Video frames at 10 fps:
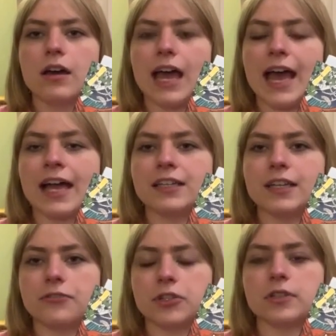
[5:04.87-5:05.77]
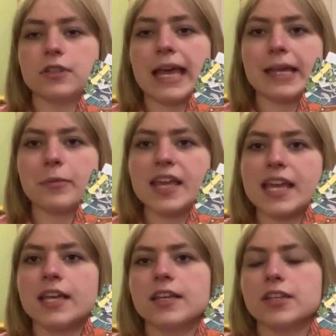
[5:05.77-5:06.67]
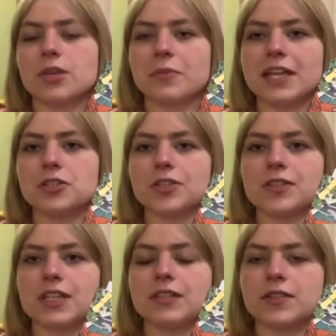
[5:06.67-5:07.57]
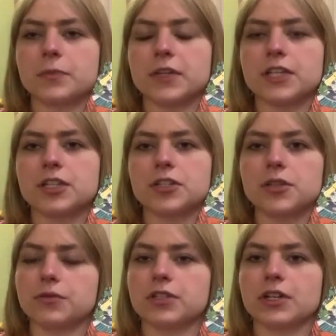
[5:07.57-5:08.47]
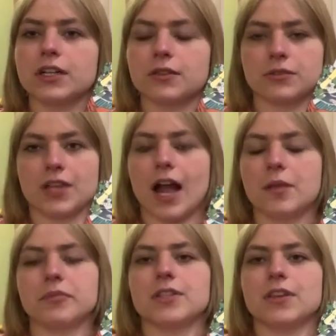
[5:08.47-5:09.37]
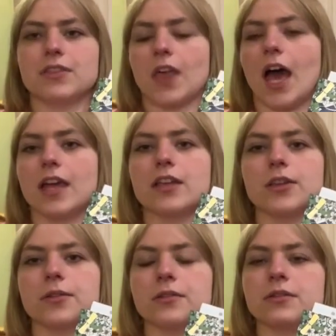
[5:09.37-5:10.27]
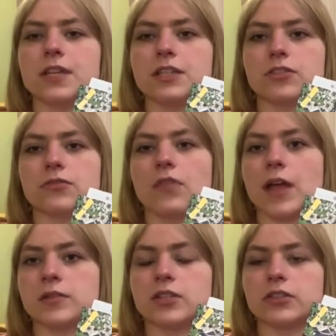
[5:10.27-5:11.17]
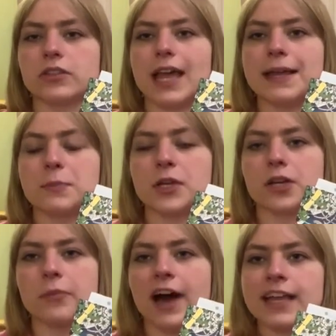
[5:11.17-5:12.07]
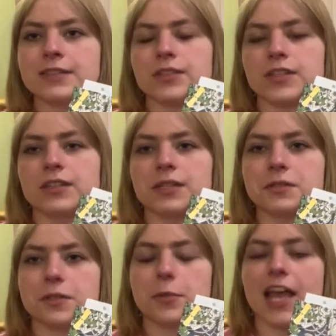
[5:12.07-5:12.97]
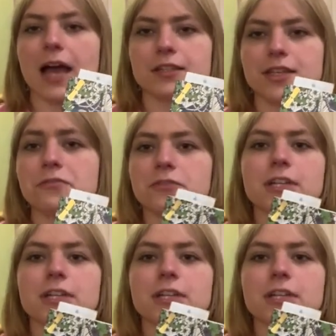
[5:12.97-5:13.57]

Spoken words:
And if you're like me, you may just need something to do during those times that you need to rest your leg, but your mind still needs to be active.